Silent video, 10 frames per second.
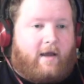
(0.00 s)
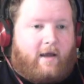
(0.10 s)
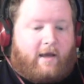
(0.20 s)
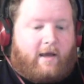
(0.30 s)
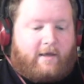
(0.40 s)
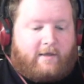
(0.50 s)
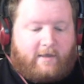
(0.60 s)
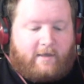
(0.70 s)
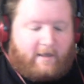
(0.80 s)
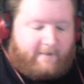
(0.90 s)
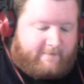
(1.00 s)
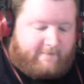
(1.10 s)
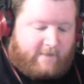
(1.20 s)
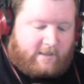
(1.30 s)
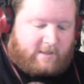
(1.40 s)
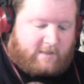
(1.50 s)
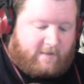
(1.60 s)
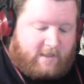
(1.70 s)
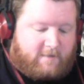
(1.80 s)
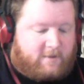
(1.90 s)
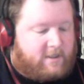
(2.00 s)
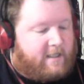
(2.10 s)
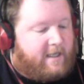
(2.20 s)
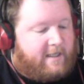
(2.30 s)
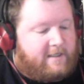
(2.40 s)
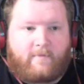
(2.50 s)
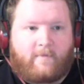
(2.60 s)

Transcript: and so that's why I switched to that.